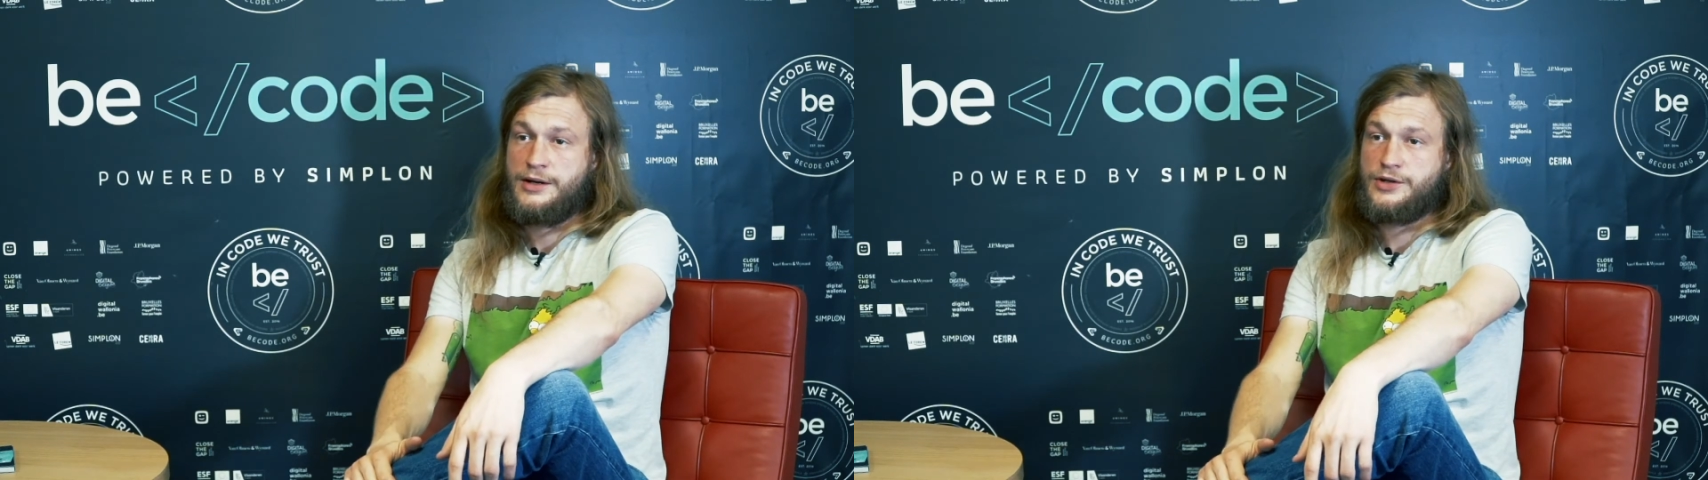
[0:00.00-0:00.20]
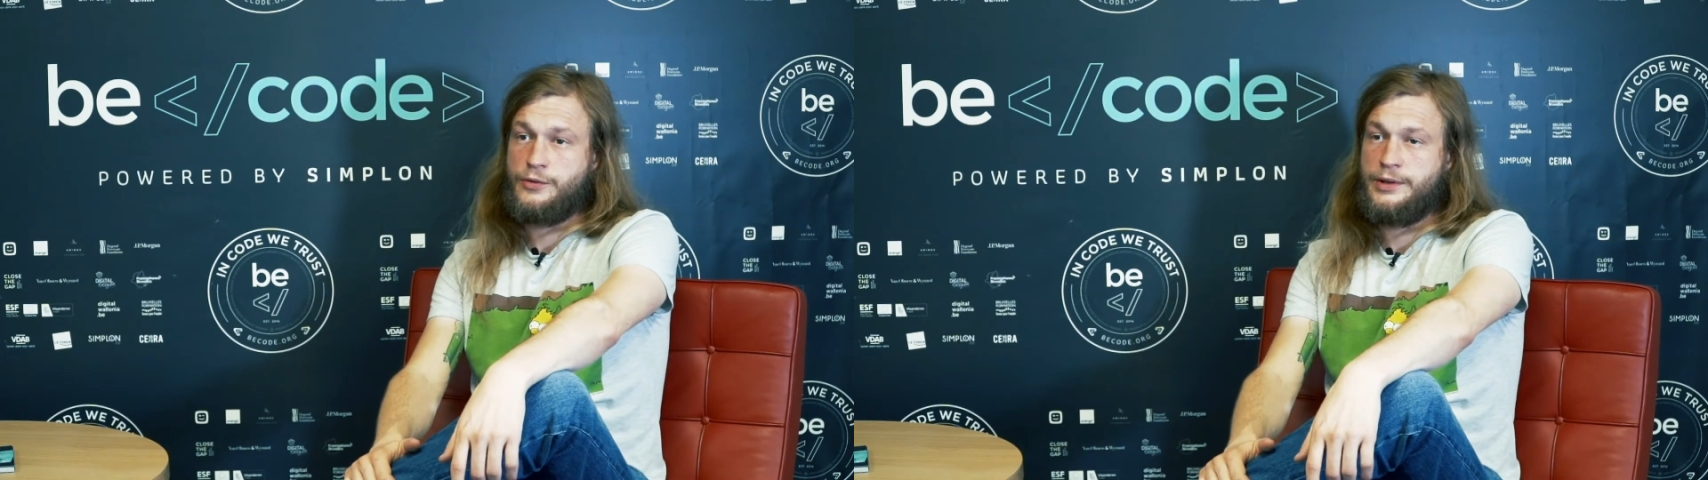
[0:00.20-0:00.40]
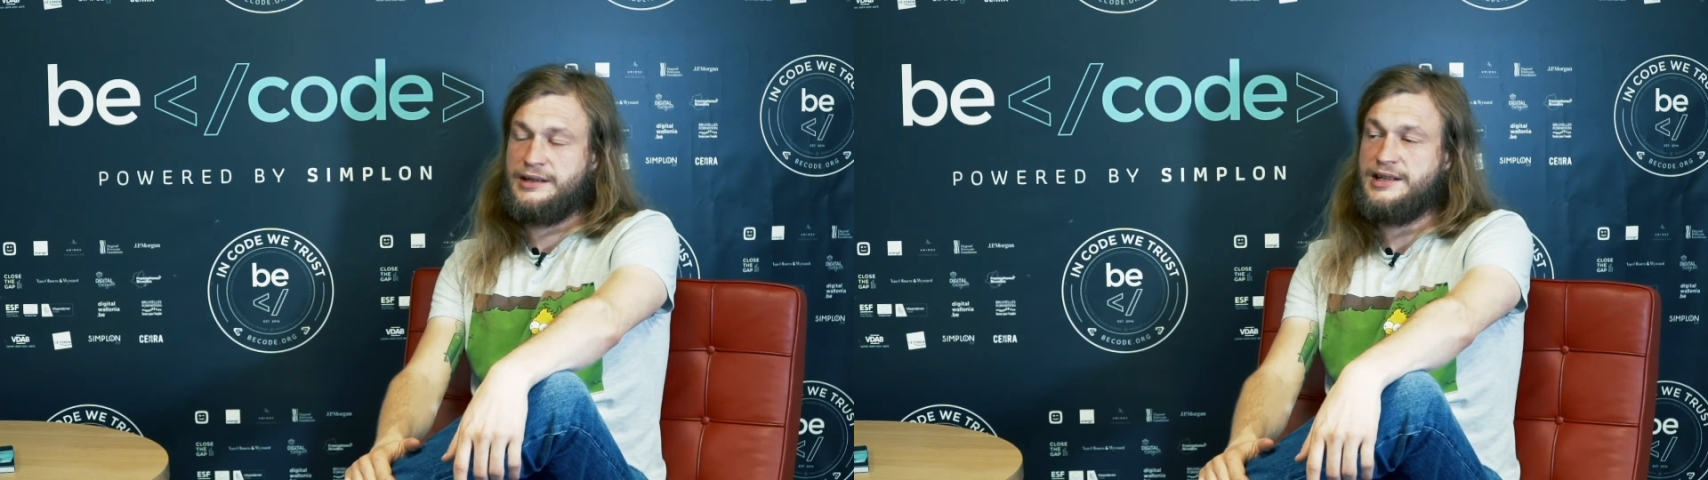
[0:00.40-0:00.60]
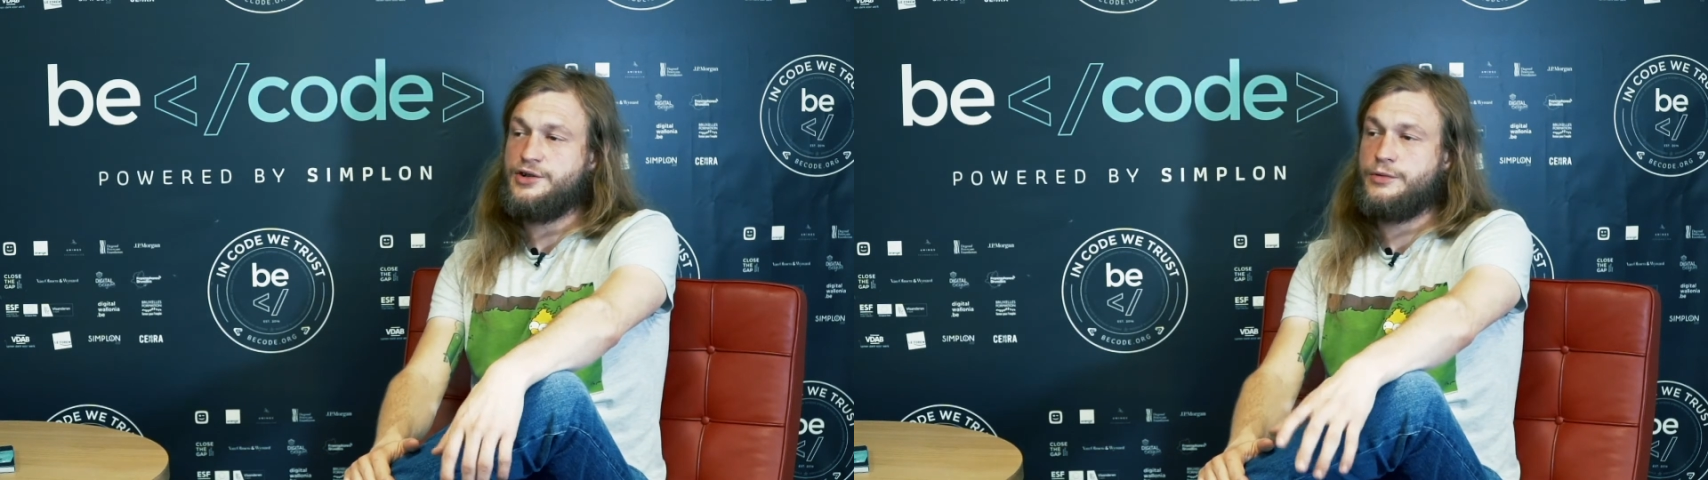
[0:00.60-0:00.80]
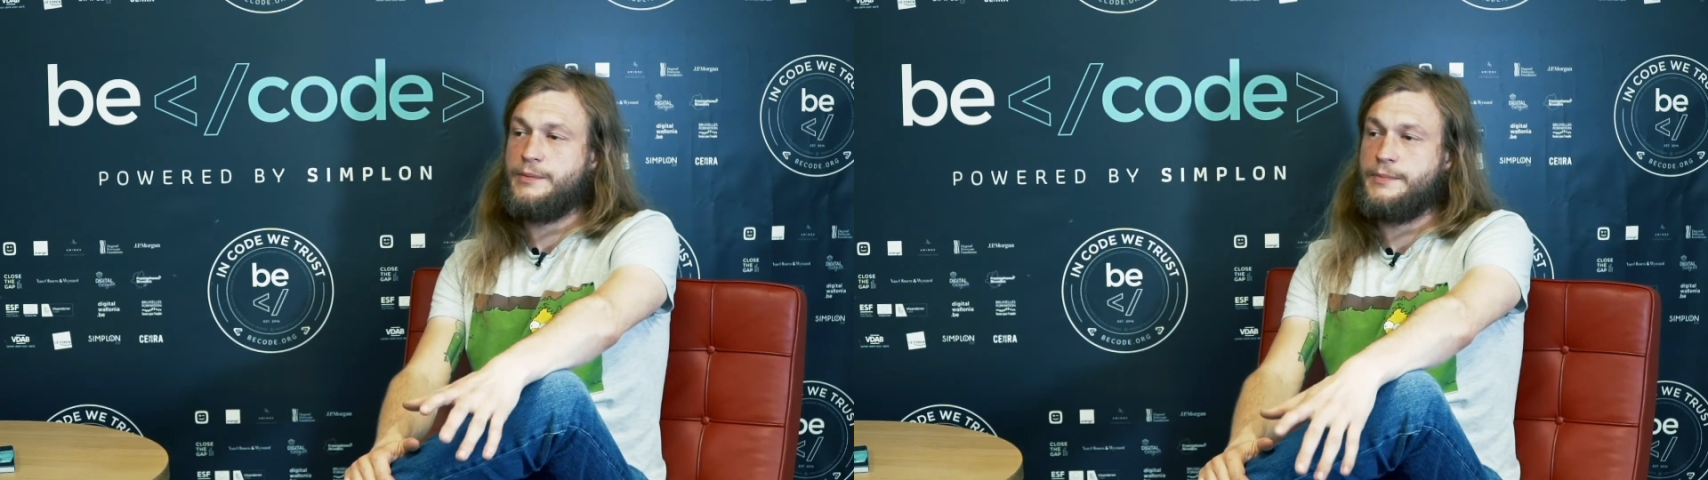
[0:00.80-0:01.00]
So we
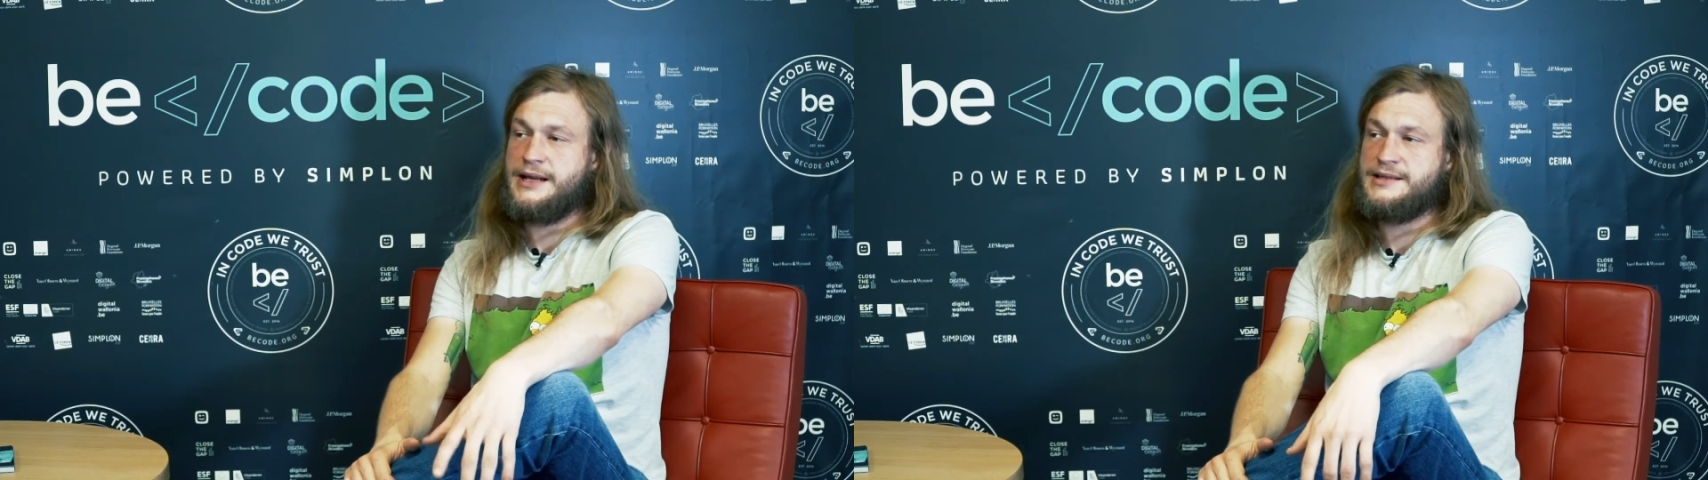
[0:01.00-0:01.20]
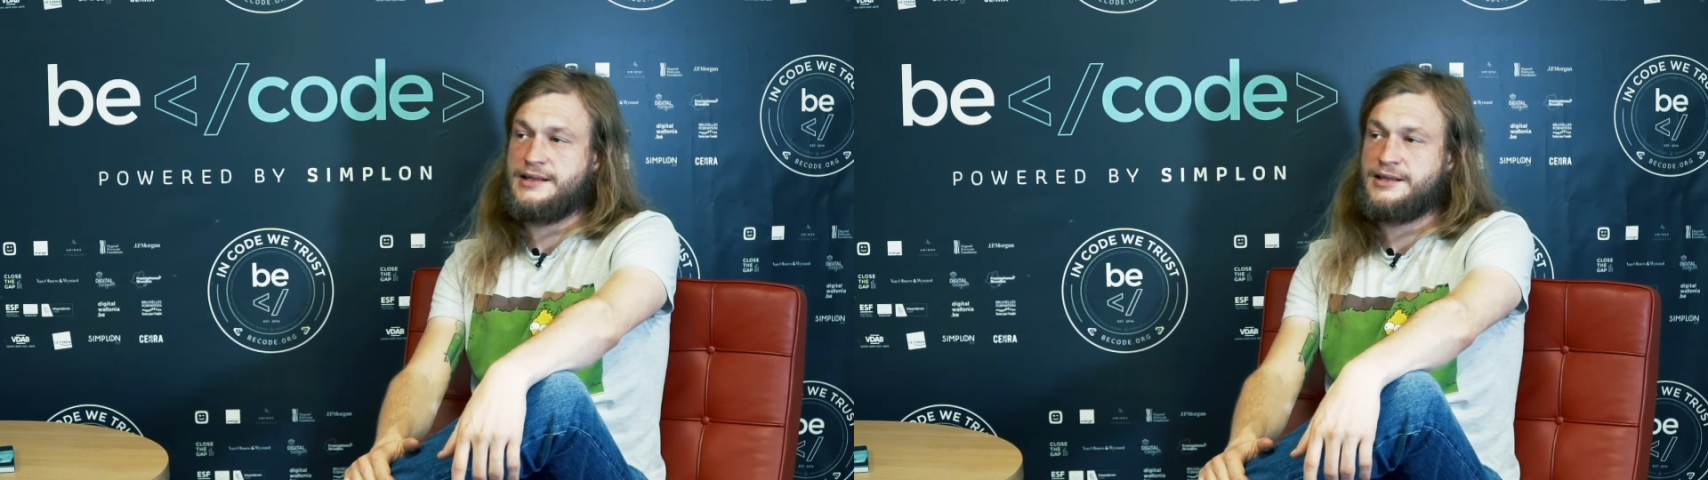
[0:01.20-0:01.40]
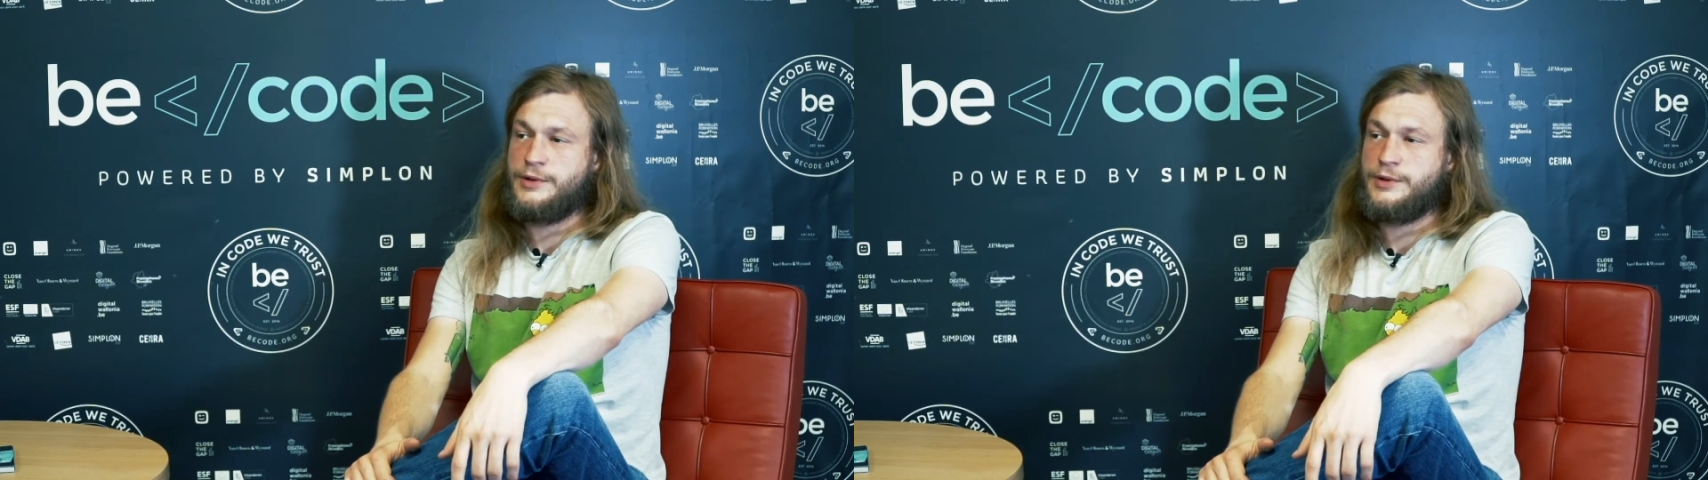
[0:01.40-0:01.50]
teach you the basics,